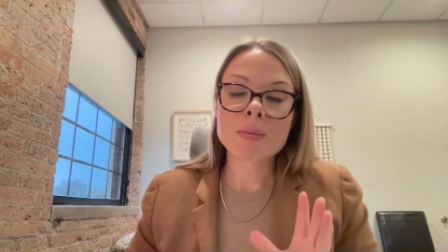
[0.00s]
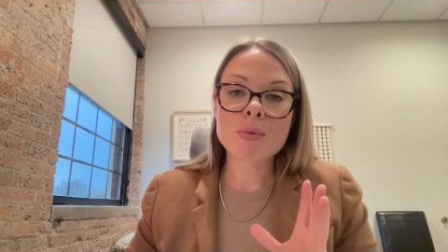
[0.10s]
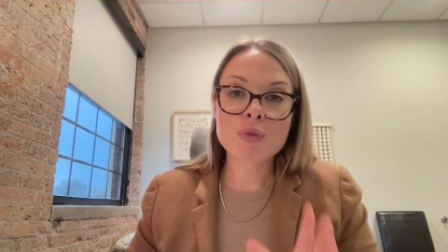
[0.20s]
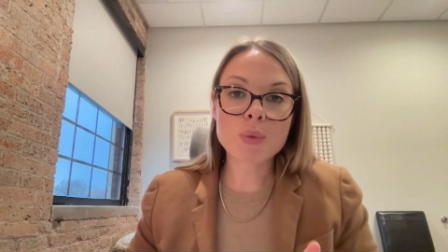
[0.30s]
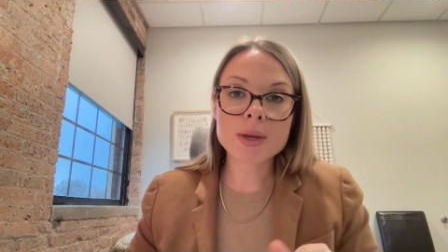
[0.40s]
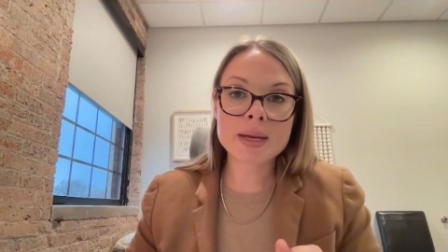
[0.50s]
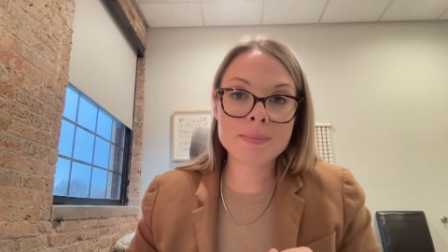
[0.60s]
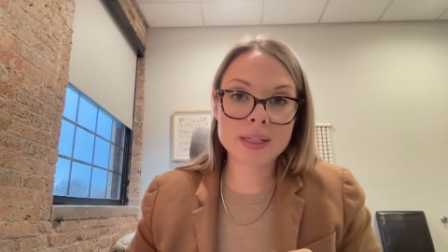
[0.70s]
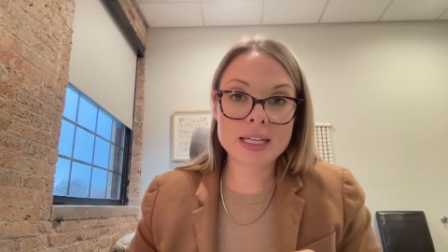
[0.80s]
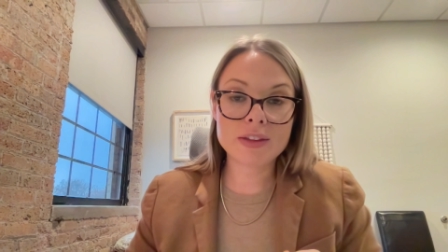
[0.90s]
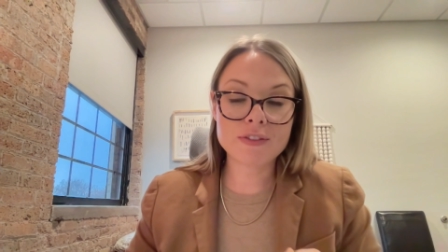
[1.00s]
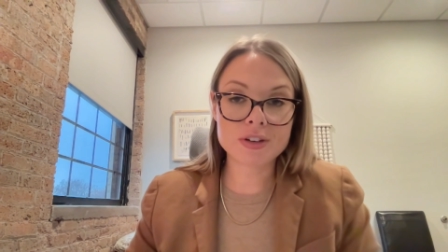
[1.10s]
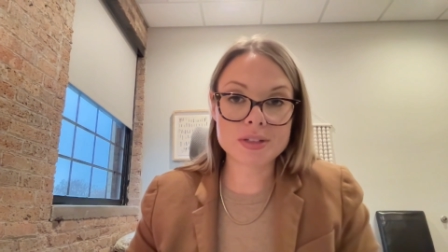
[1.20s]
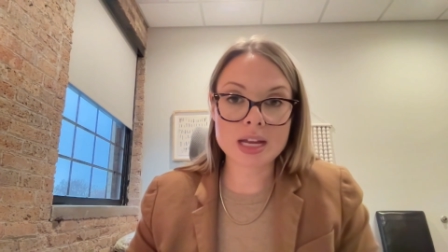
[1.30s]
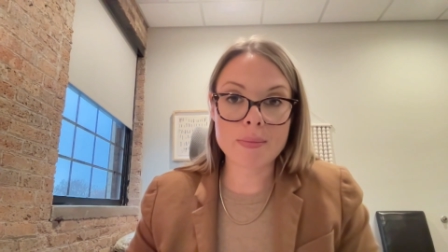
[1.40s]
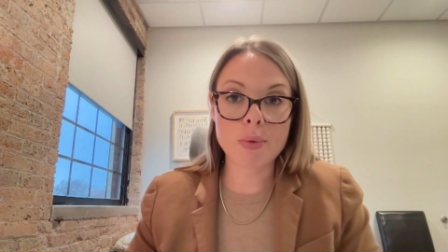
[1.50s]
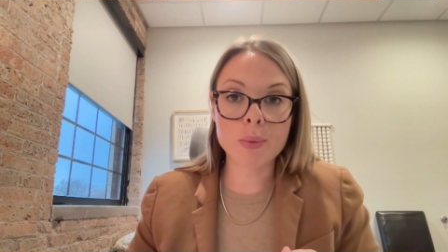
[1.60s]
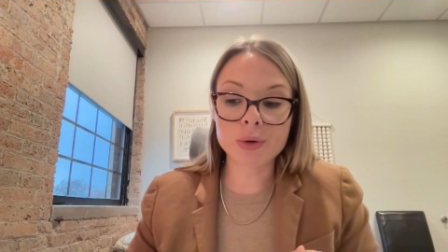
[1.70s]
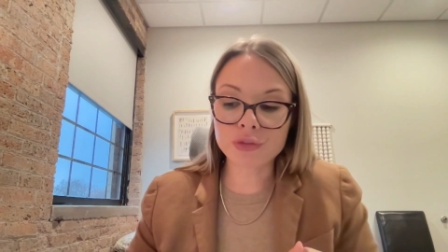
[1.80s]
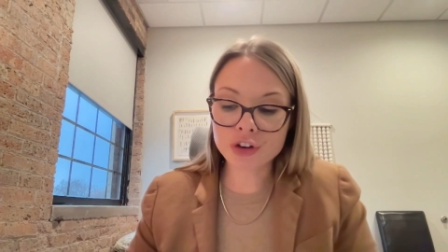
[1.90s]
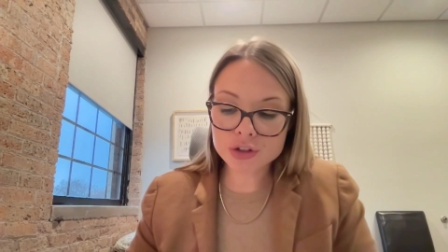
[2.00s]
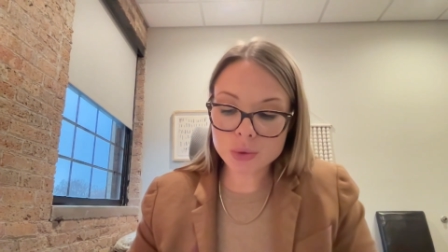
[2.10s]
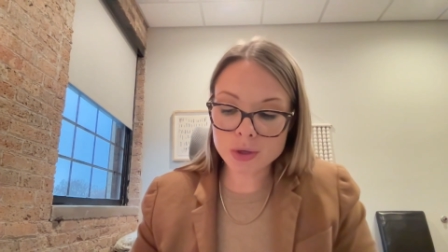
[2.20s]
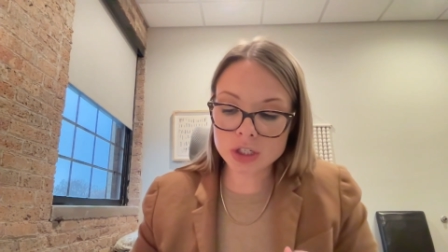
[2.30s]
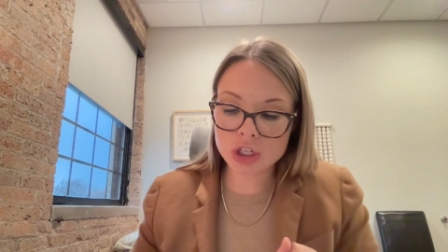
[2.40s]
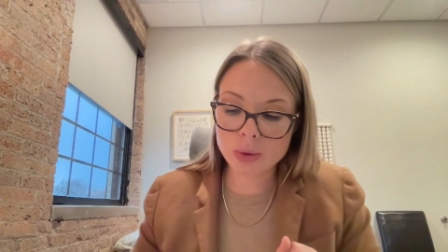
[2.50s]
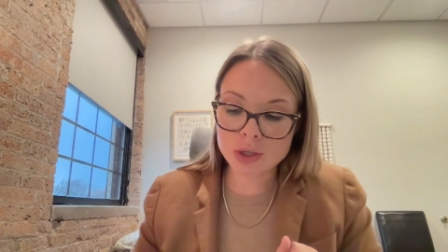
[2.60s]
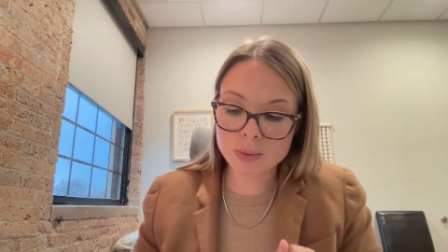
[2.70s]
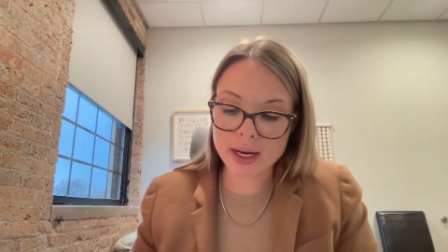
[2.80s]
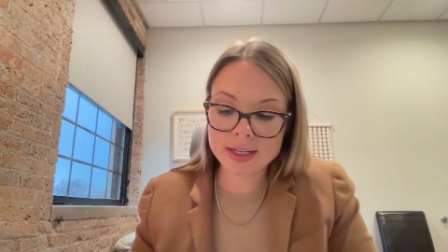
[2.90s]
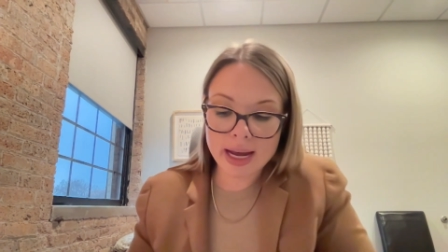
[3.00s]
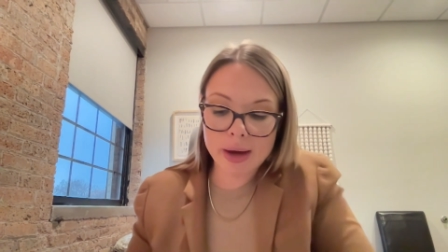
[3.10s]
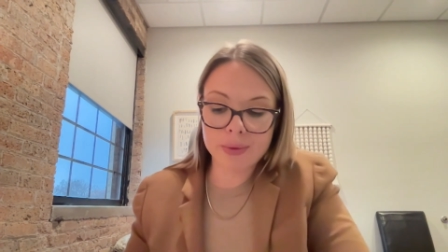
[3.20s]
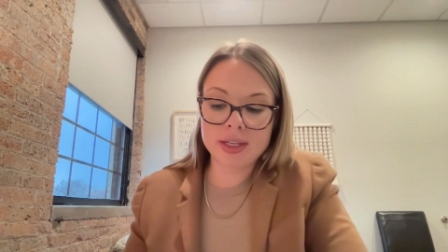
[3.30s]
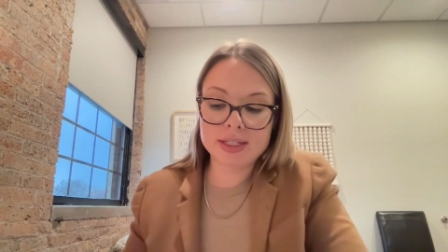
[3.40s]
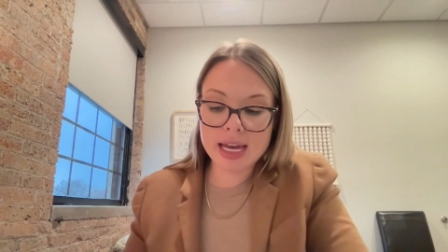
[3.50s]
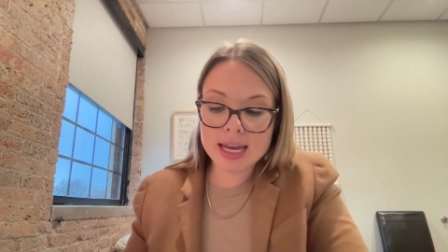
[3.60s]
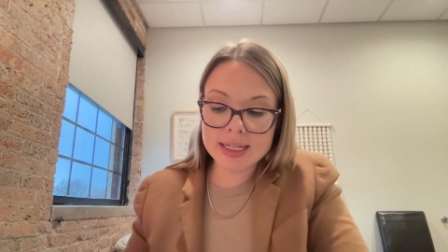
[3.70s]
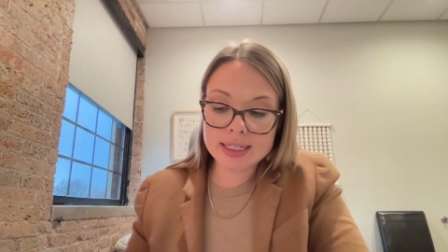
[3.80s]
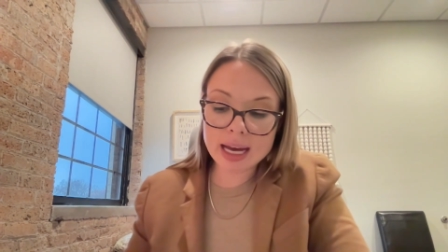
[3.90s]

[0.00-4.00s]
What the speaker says: Before we complete the first step, what we're first going to do is write down the date and